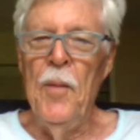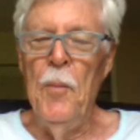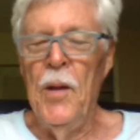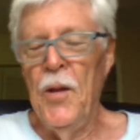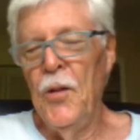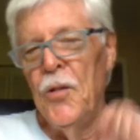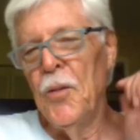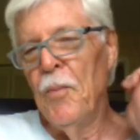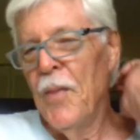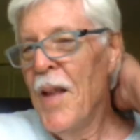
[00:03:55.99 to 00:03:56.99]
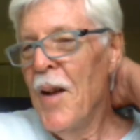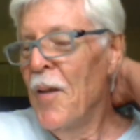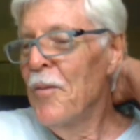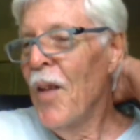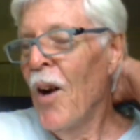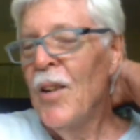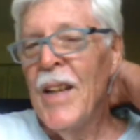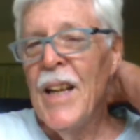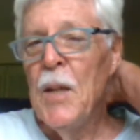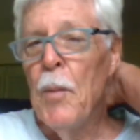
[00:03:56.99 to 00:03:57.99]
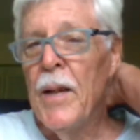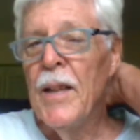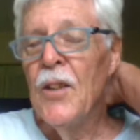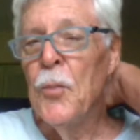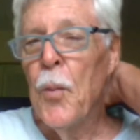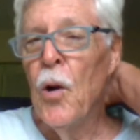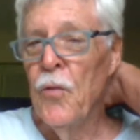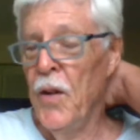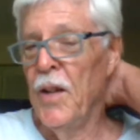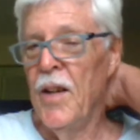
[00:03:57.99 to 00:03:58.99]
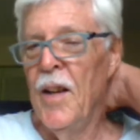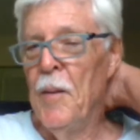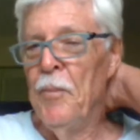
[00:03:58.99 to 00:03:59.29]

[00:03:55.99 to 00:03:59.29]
because hardly anybody is perfect.